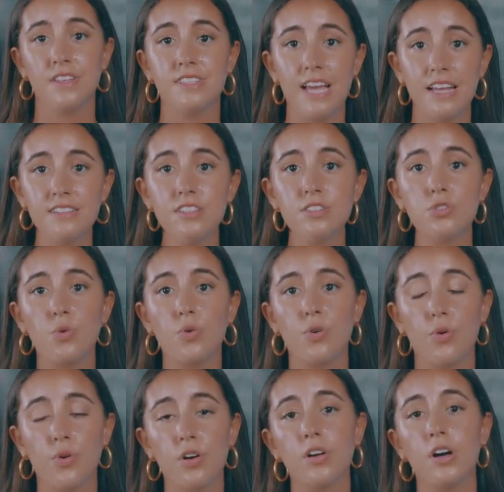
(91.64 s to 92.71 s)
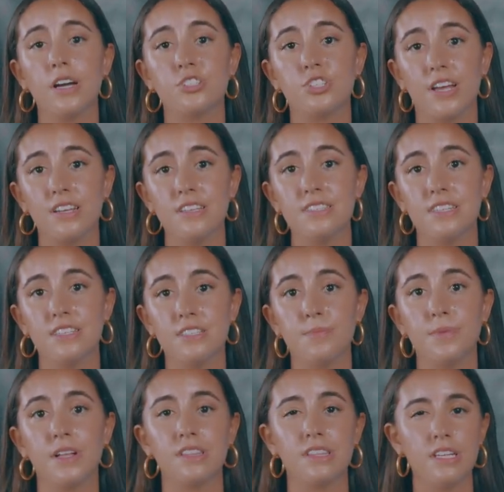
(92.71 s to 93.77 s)
The dentist or oral hygienist need to
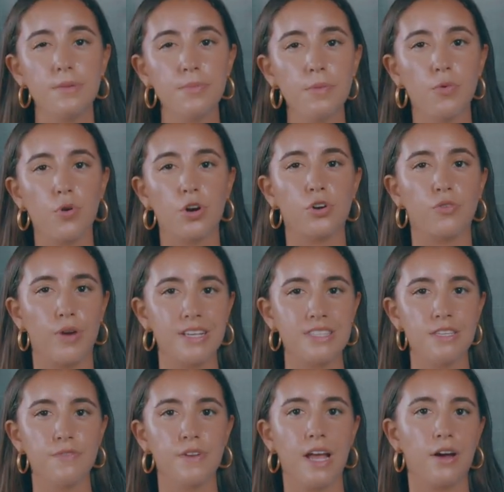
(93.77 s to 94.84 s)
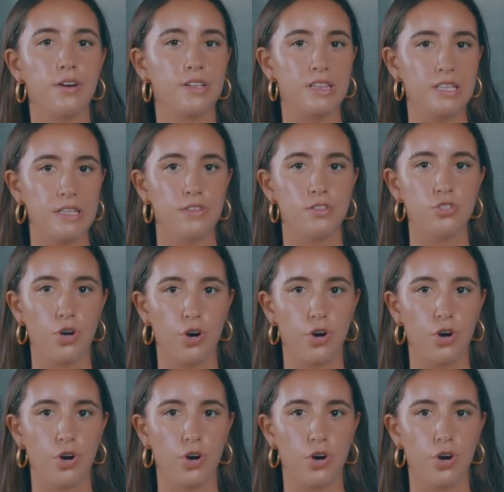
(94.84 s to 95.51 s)
be a little bit more aggressive in how to clean the